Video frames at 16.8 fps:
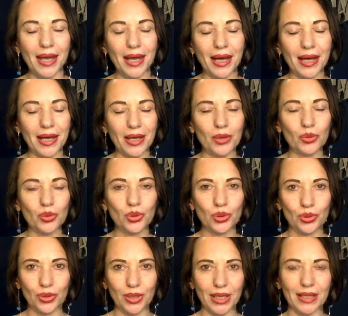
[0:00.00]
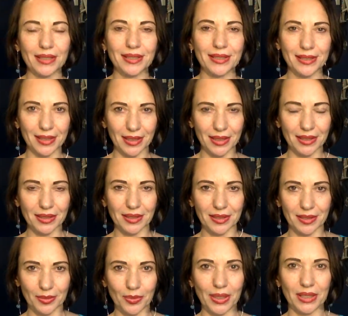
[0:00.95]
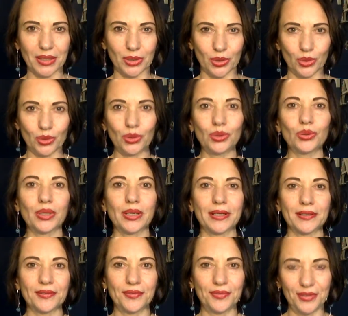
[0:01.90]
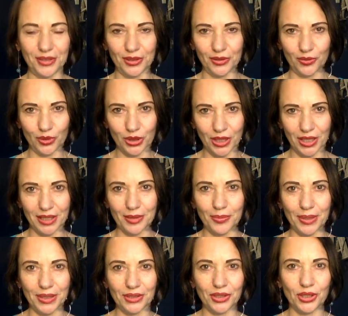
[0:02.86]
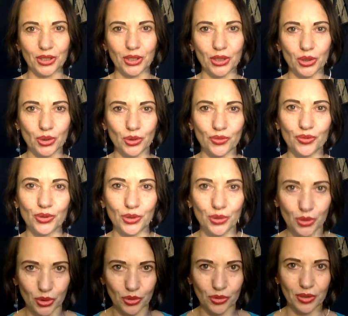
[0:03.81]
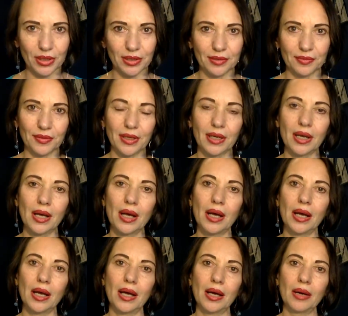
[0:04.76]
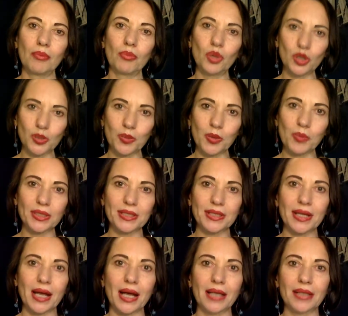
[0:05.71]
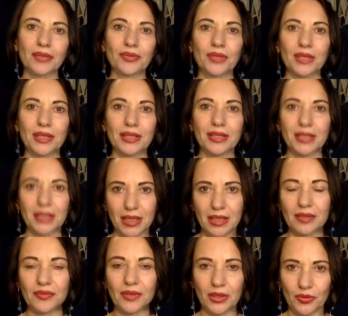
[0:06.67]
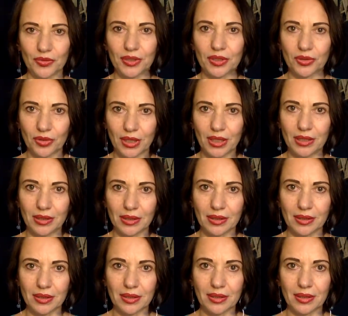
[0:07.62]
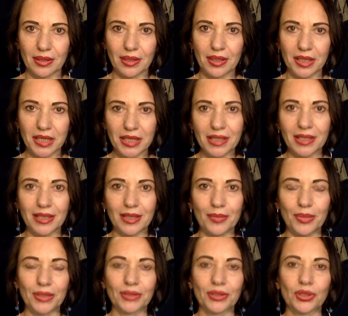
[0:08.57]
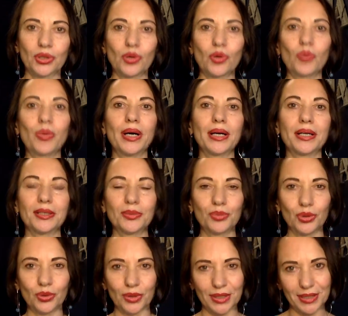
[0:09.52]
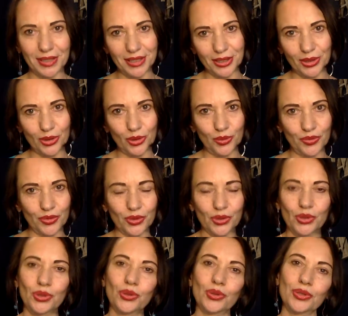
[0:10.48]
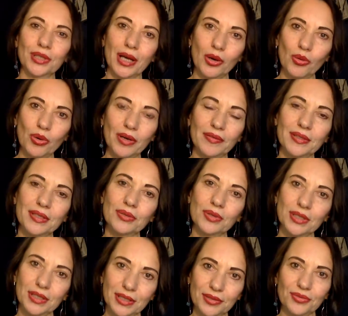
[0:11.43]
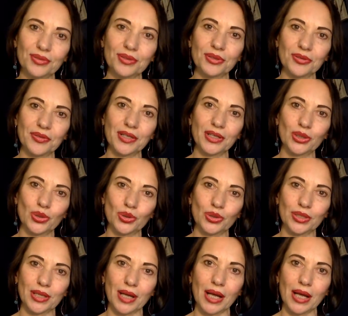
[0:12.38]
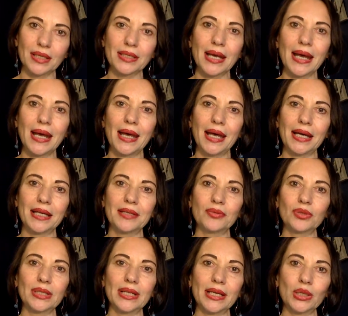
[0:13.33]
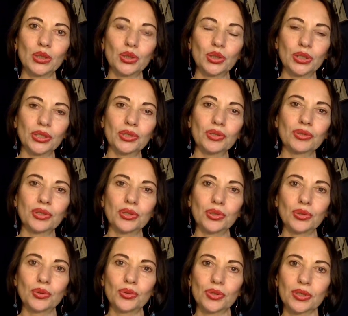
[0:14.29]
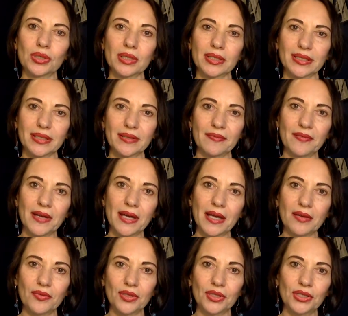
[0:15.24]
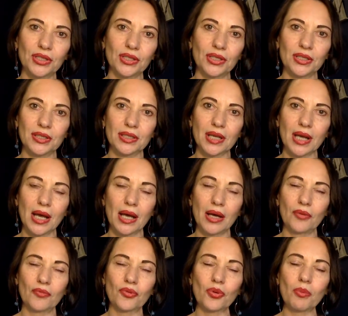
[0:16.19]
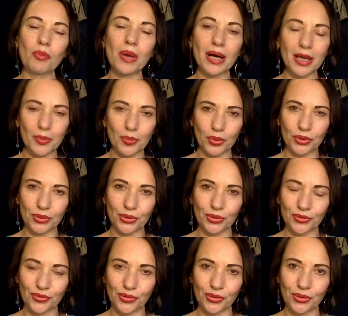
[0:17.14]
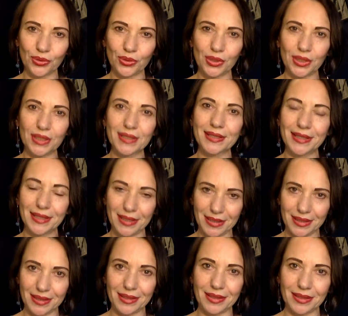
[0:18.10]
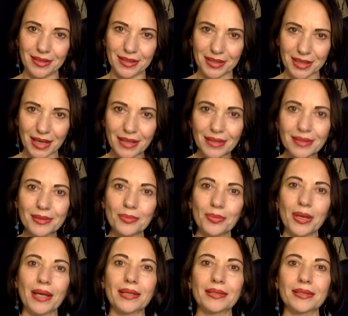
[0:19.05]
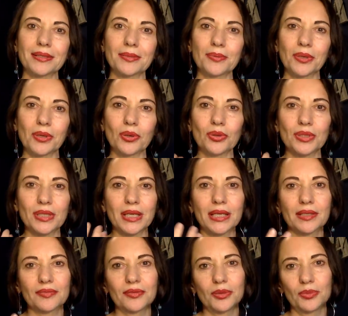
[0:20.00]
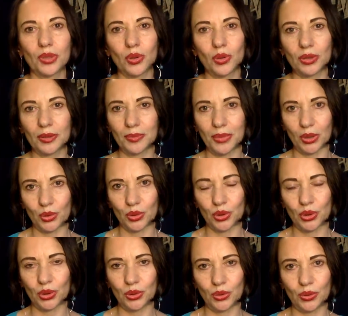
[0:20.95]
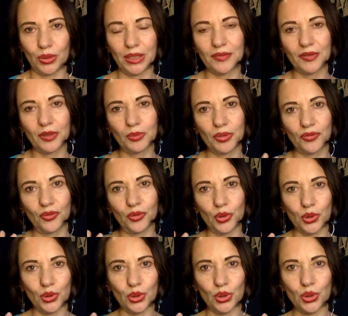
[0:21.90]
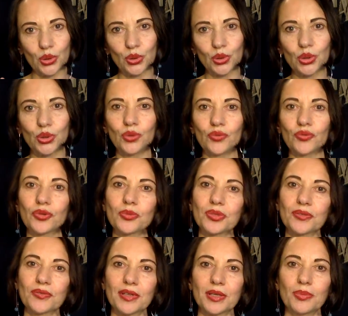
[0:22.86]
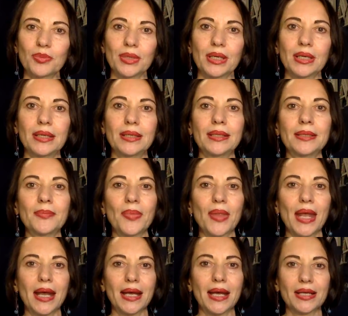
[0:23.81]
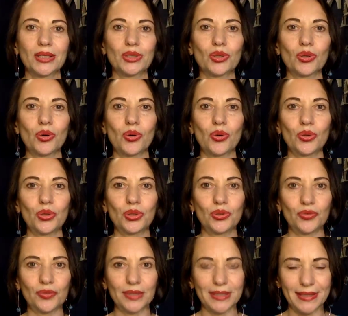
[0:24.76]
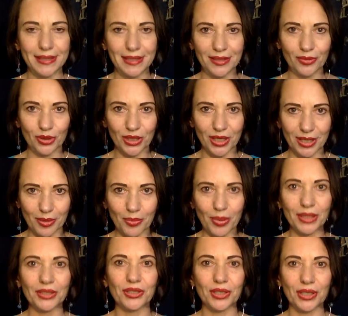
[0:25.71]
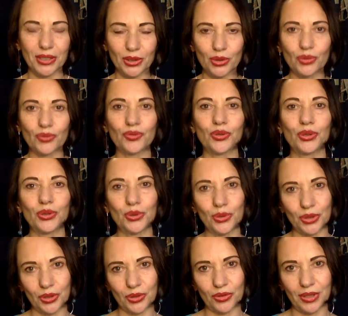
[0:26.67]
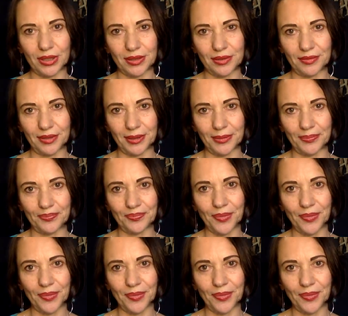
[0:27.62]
How to get started the best so you can feel what Colourpuncture can do for you straight away. Most people start with taking one of the trainings in Colourpuncture or buying a book, and this is obvious choice. However, there are different ways to start, and I would like you to introduce the way which is, from my point of view, is the easiest and the best, because it will be all about you. It will be focused on you from the very beginning, so you will see what Colourpuncture can do for you straight away.